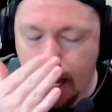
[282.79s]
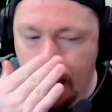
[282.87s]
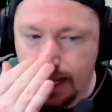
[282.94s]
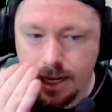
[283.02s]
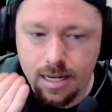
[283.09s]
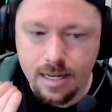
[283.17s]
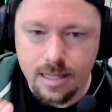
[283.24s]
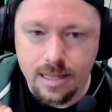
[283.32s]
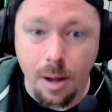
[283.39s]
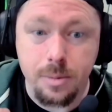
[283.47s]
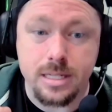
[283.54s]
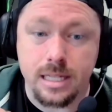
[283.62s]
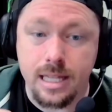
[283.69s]
And
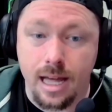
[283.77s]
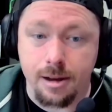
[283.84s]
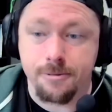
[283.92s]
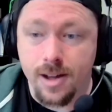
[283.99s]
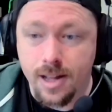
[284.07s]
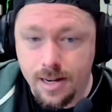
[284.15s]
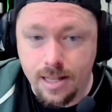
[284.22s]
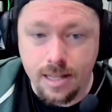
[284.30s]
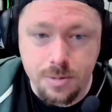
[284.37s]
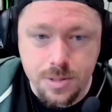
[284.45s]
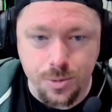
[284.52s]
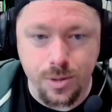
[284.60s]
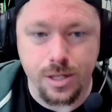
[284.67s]
that was a lot of fun, and that
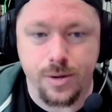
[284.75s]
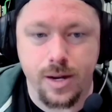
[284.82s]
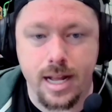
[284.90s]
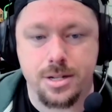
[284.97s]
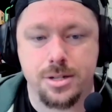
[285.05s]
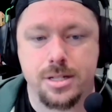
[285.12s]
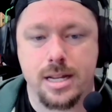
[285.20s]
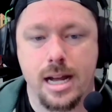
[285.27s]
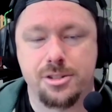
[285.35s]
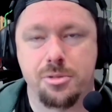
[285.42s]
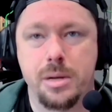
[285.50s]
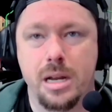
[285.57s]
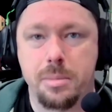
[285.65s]
was a really great
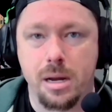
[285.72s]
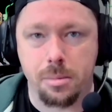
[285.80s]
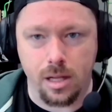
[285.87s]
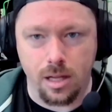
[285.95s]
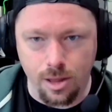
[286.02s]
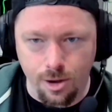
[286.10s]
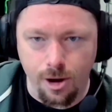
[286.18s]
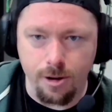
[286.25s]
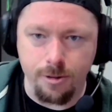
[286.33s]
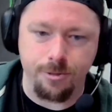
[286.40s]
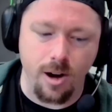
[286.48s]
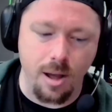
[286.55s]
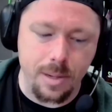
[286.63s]
exercise for me to be able to learn
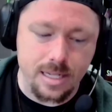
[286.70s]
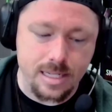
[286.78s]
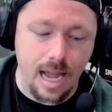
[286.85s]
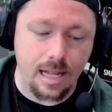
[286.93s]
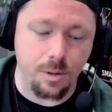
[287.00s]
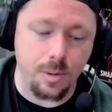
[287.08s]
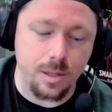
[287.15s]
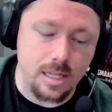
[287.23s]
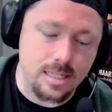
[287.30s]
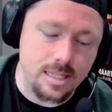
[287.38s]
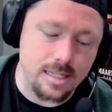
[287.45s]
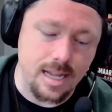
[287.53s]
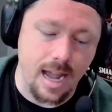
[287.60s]
from exactly what these
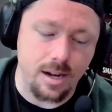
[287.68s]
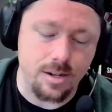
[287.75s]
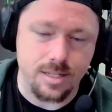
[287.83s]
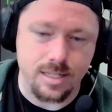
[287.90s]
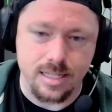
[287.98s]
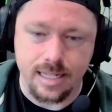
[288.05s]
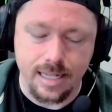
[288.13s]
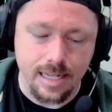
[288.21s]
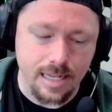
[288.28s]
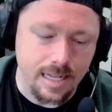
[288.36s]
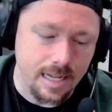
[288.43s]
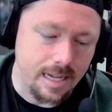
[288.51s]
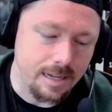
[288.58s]
designers
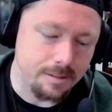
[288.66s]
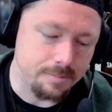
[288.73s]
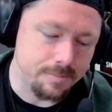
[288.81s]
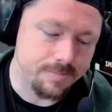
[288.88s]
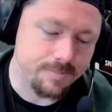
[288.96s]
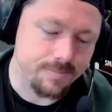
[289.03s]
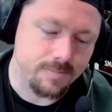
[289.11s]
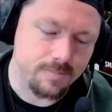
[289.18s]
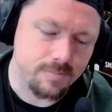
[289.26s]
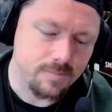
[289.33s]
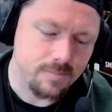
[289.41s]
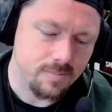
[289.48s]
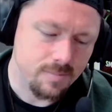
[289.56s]
did.
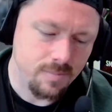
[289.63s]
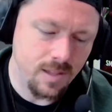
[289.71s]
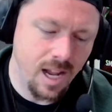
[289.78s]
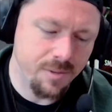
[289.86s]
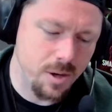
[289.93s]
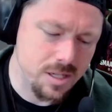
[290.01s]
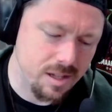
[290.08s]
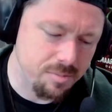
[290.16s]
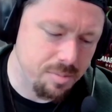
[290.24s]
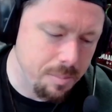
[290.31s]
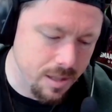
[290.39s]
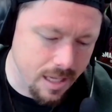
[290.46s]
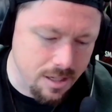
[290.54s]
I've always loved
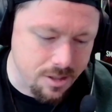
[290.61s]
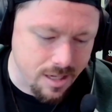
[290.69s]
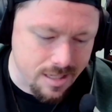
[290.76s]
people like J.